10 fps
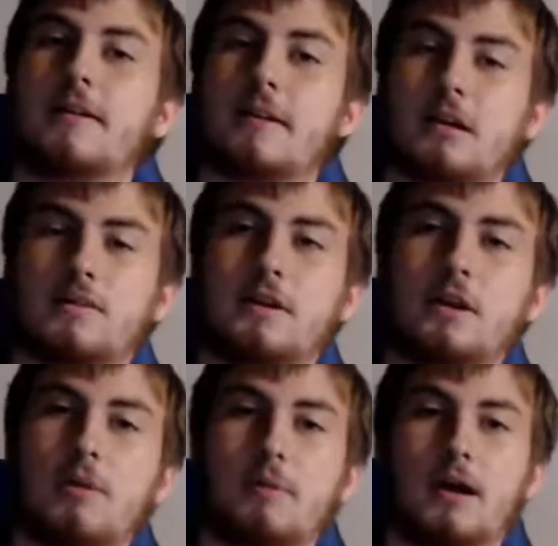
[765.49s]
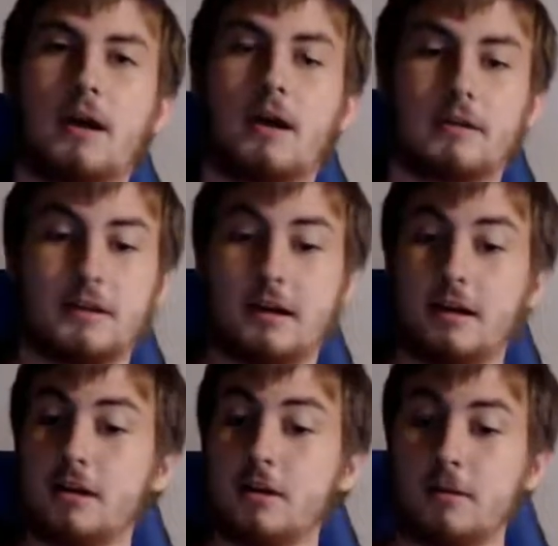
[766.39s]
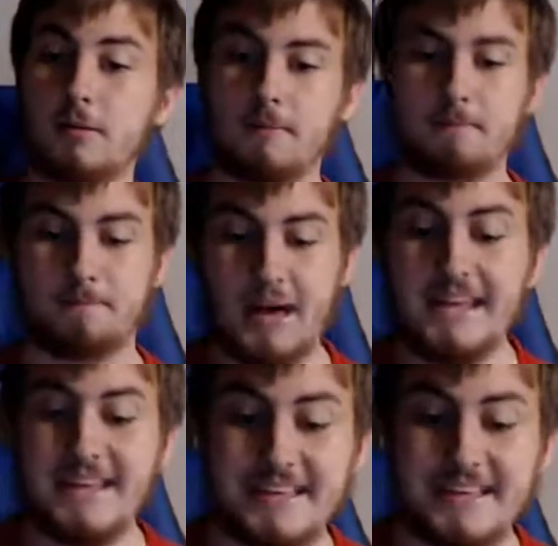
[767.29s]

next video, but I'll see you guys later. Bye!